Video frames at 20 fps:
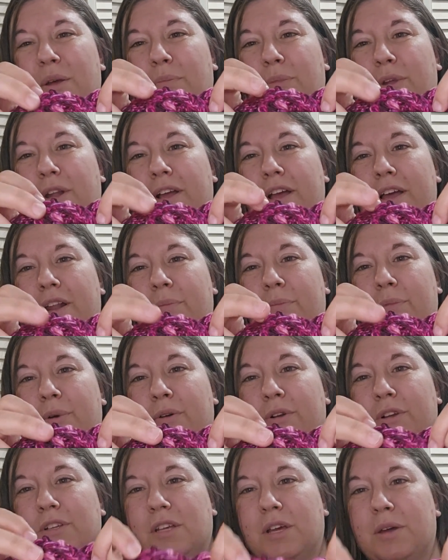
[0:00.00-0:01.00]
but it kind of
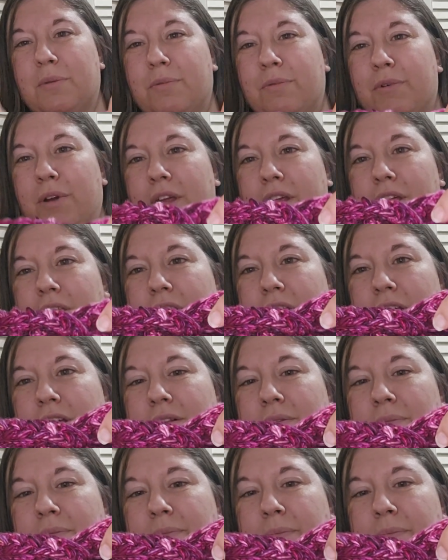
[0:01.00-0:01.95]
pokes up right here.